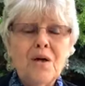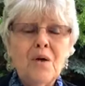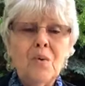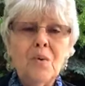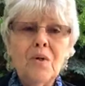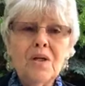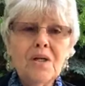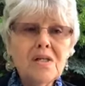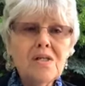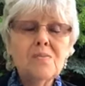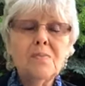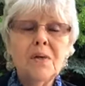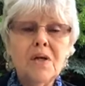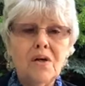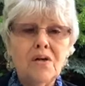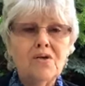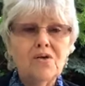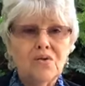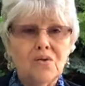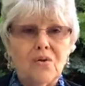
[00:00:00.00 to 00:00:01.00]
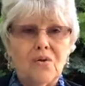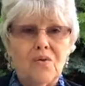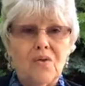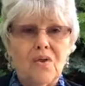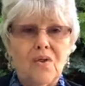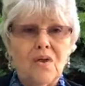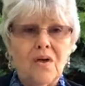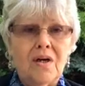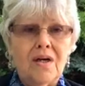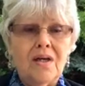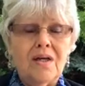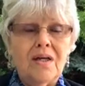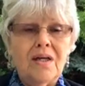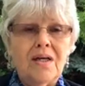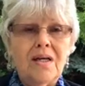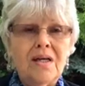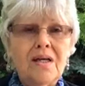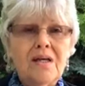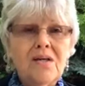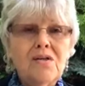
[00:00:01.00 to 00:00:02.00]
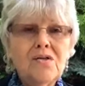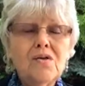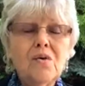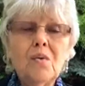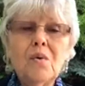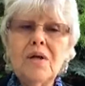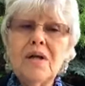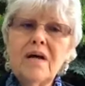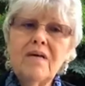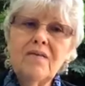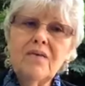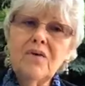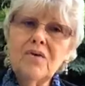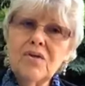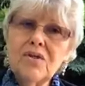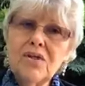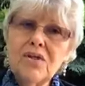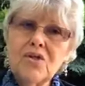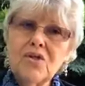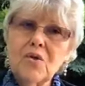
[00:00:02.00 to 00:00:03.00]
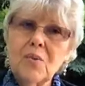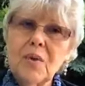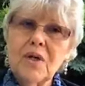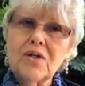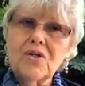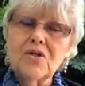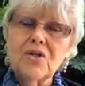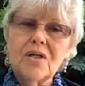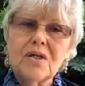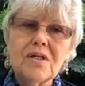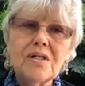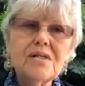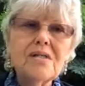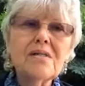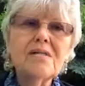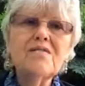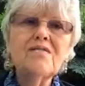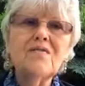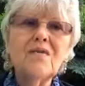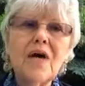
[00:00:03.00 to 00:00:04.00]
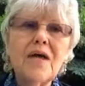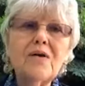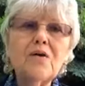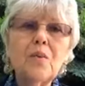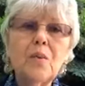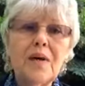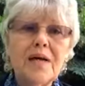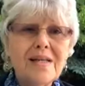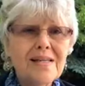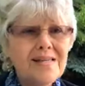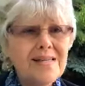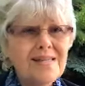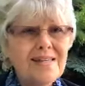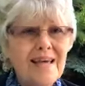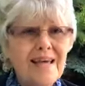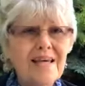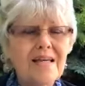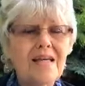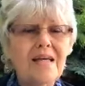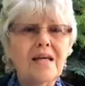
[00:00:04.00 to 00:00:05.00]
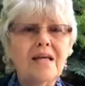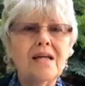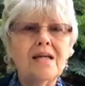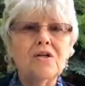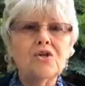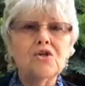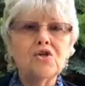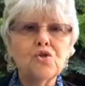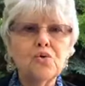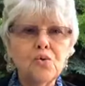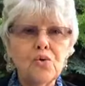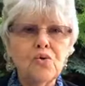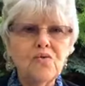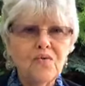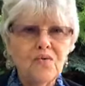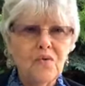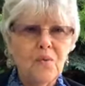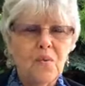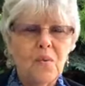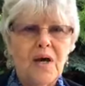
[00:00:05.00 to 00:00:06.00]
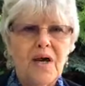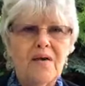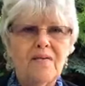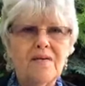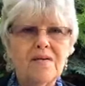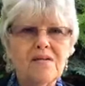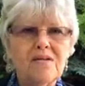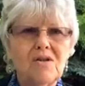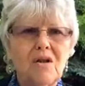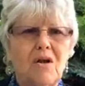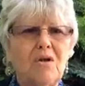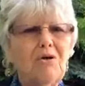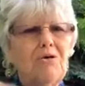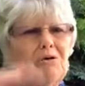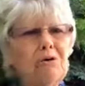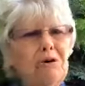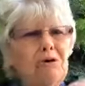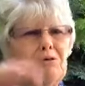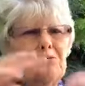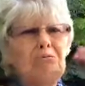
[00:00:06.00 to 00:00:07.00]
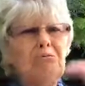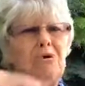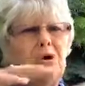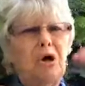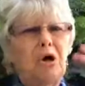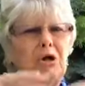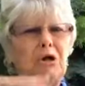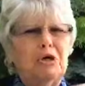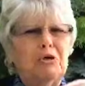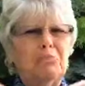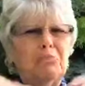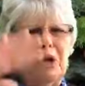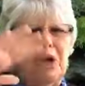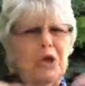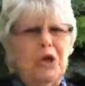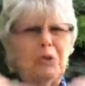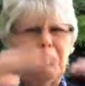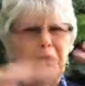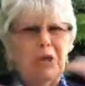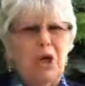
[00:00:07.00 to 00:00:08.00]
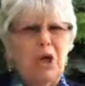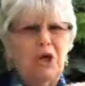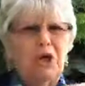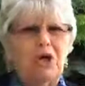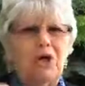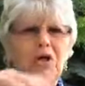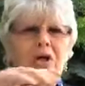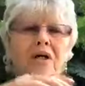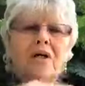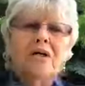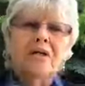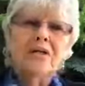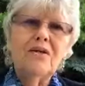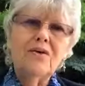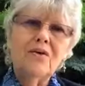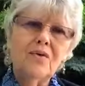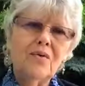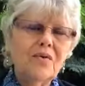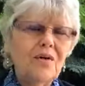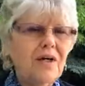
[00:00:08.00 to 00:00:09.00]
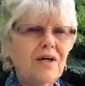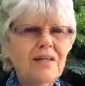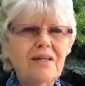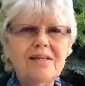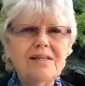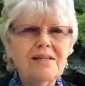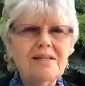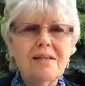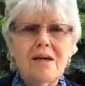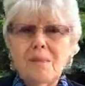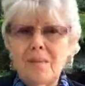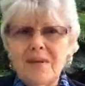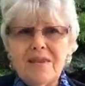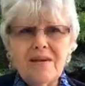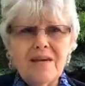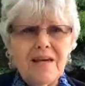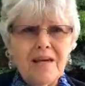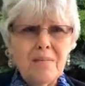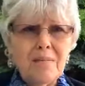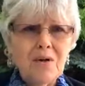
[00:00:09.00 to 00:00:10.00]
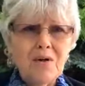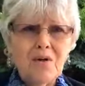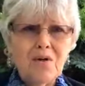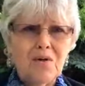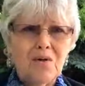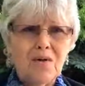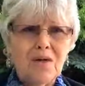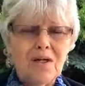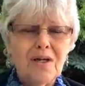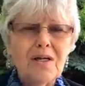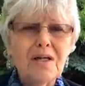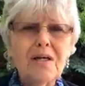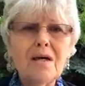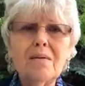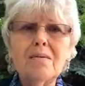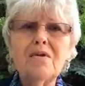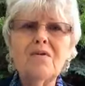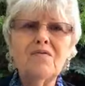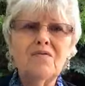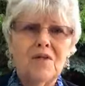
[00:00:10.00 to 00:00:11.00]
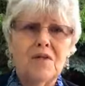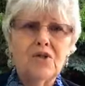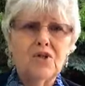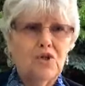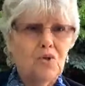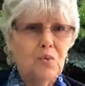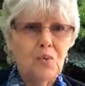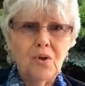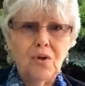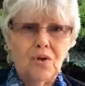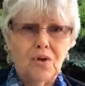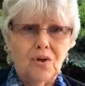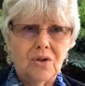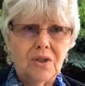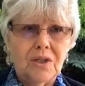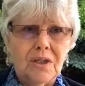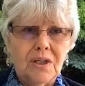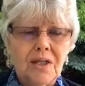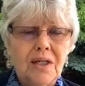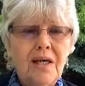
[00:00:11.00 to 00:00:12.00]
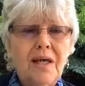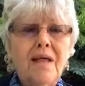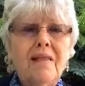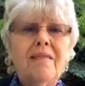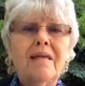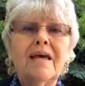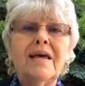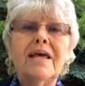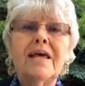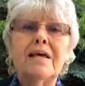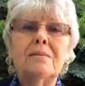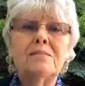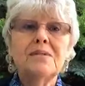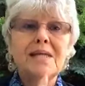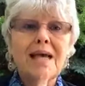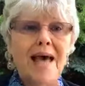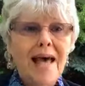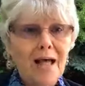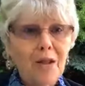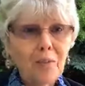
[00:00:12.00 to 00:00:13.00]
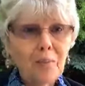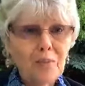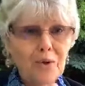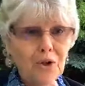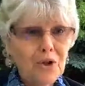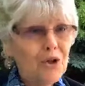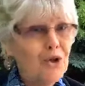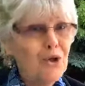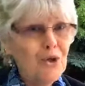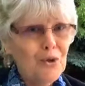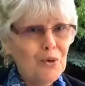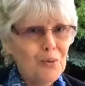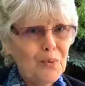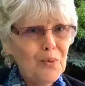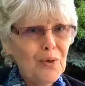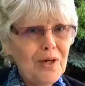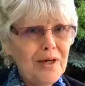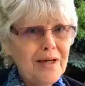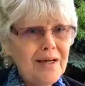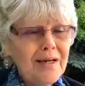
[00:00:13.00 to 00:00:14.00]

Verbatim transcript: We're going to speak our truth. So whatever your situation is, let's find a way to say it in a truthful way that's not, oh, I don't like it, make it better. You know, that's not what they came here to do. They didn't come to fix your world. They came to help you